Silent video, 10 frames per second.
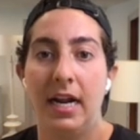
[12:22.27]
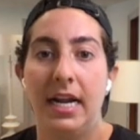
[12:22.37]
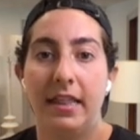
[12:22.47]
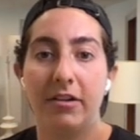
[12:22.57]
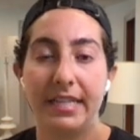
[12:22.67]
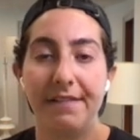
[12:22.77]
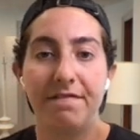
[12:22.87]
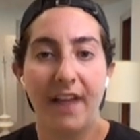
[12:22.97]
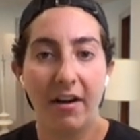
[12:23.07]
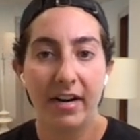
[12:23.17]
There's a
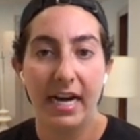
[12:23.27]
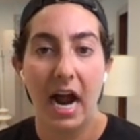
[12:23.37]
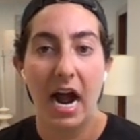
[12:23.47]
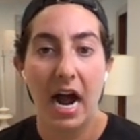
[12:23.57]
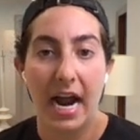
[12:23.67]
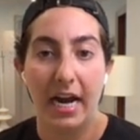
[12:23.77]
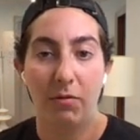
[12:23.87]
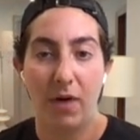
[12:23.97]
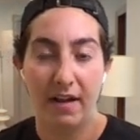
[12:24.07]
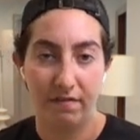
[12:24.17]
very high
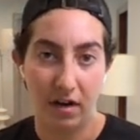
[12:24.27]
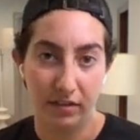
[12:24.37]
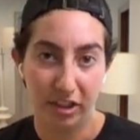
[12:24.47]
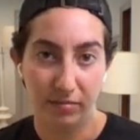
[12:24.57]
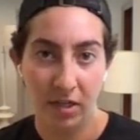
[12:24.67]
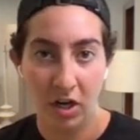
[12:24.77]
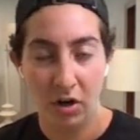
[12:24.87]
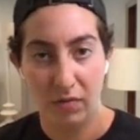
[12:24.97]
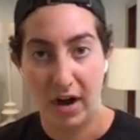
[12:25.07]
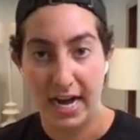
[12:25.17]
write volume,
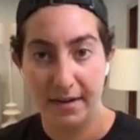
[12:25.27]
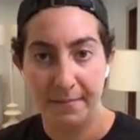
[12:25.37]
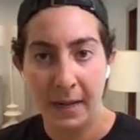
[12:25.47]
right?